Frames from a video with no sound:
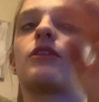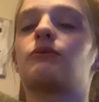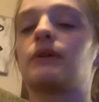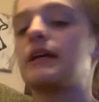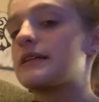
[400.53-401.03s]

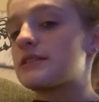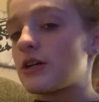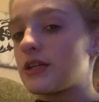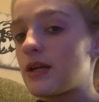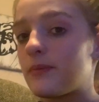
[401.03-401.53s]
3 is a
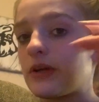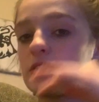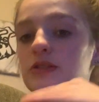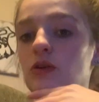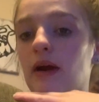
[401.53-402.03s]
good number.
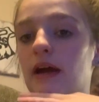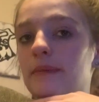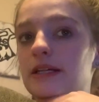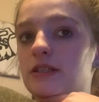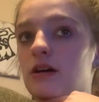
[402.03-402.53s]
So I have
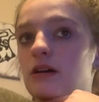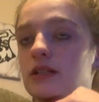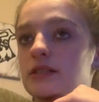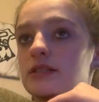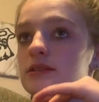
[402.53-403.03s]
my
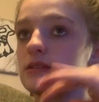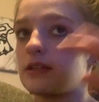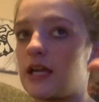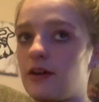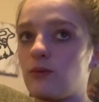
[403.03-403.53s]
dogs,
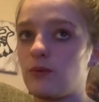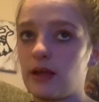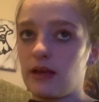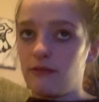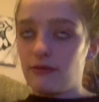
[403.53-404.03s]

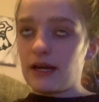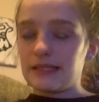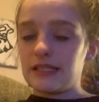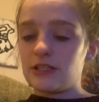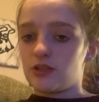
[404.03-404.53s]
if I
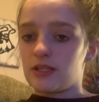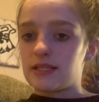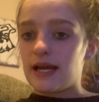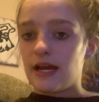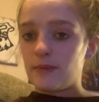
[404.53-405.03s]
teach this,
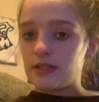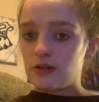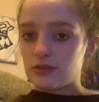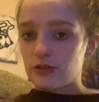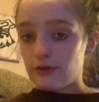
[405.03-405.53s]
I have my
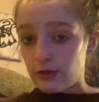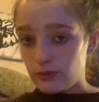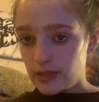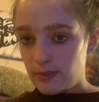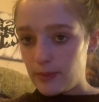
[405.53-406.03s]
dogs look for
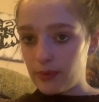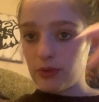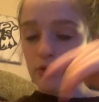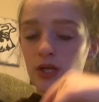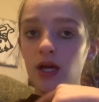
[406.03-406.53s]
3
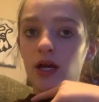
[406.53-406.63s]
people.